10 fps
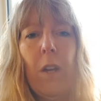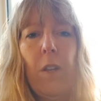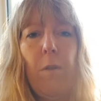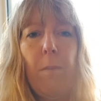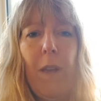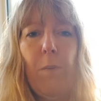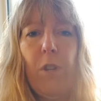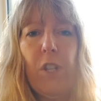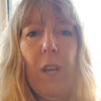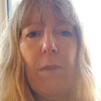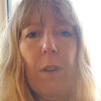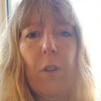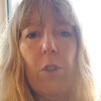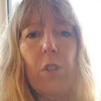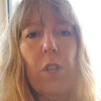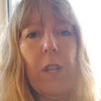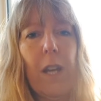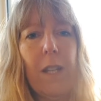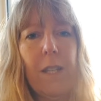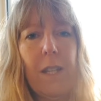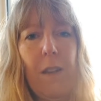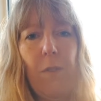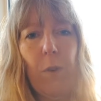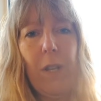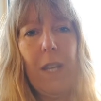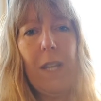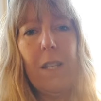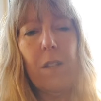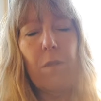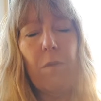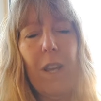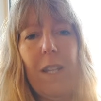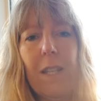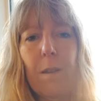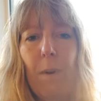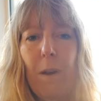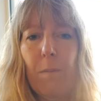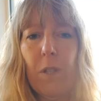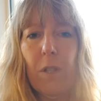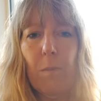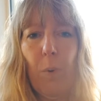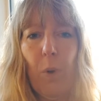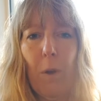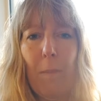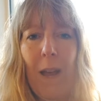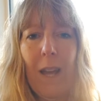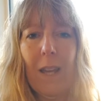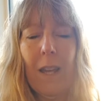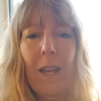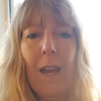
You may wish to have a cushion underneath your knees to raise them up to support your back,